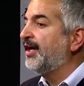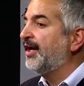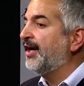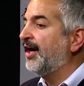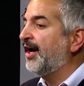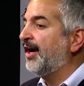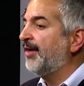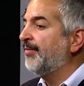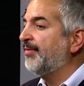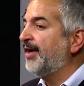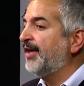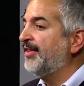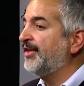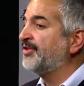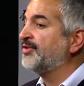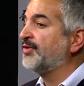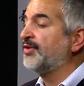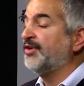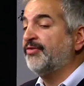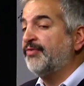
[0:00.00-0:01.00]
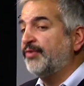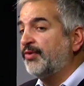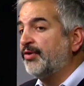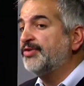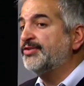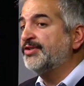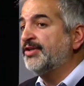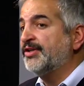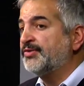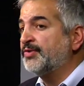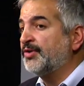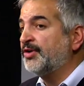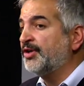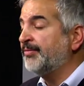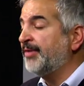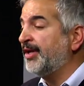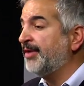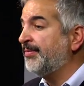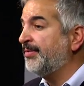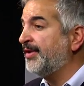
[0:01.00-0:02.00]
I. I think it's going to force Israel to
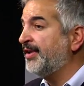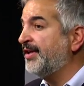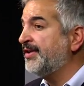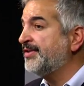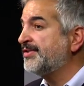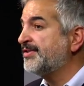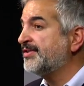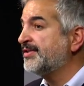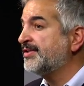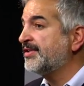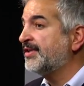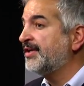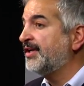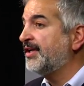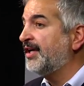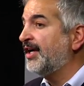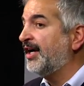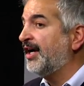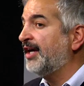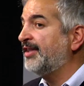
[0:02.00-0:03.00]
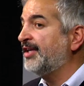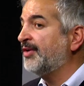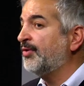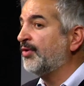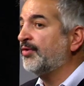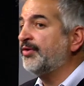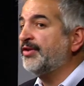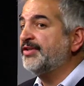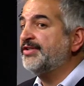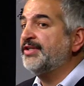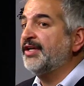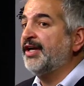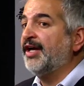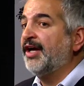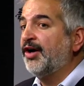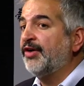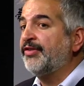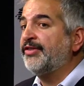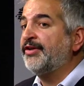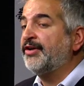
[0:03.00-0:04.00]
make peace. I think we're going to see a
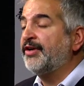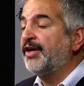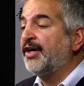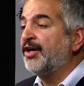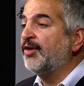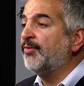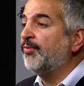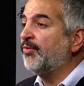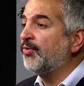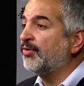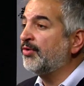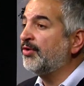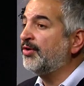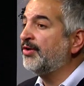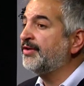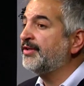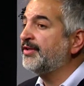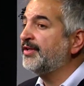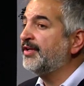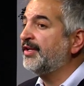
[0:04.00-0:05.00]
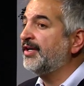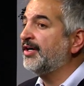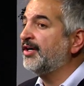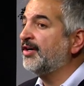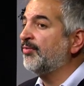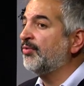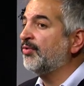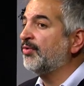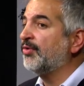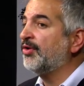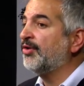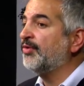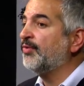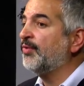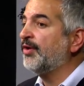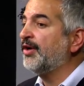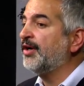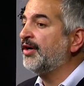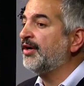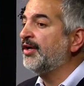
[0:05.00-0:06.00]
healthier Arab world, an Arab world
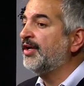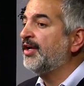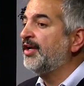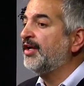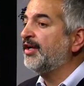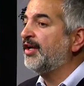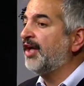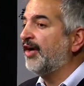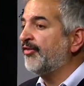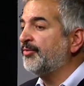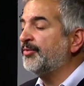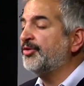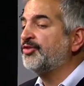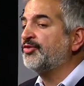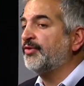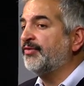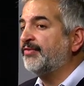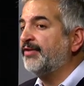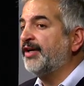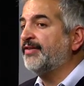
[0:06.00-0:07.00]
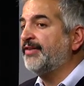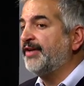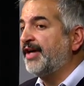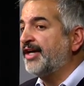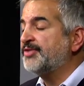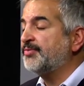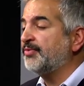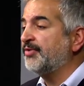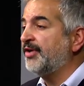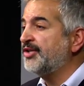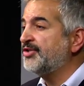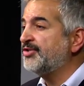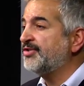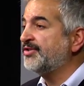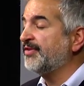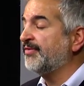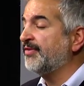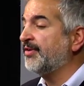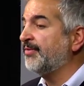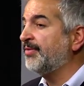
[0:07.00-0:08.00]
where governments reflect the aspirations
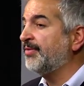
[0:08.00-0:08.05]
of their